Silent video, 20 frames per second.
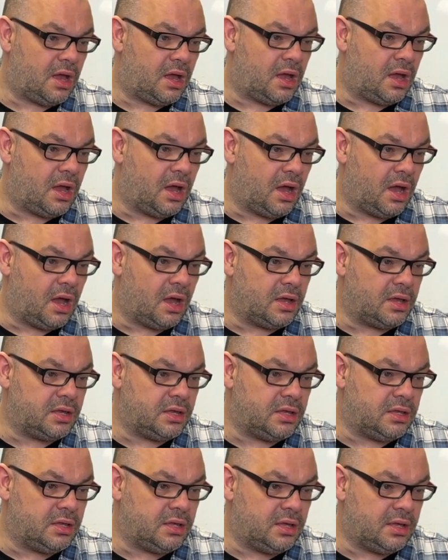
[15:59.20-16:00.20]
uh,
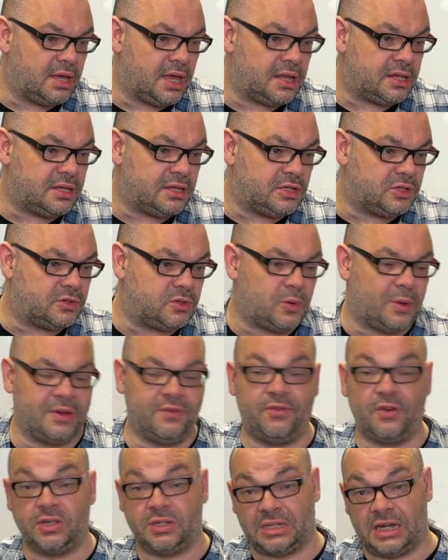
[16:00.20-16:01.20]
you can get the
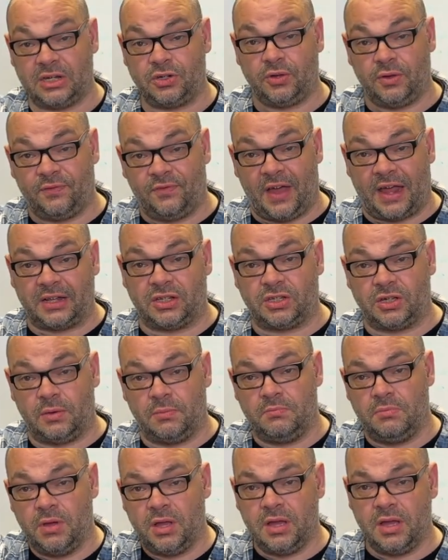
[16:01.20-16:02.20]
21st Century Phantom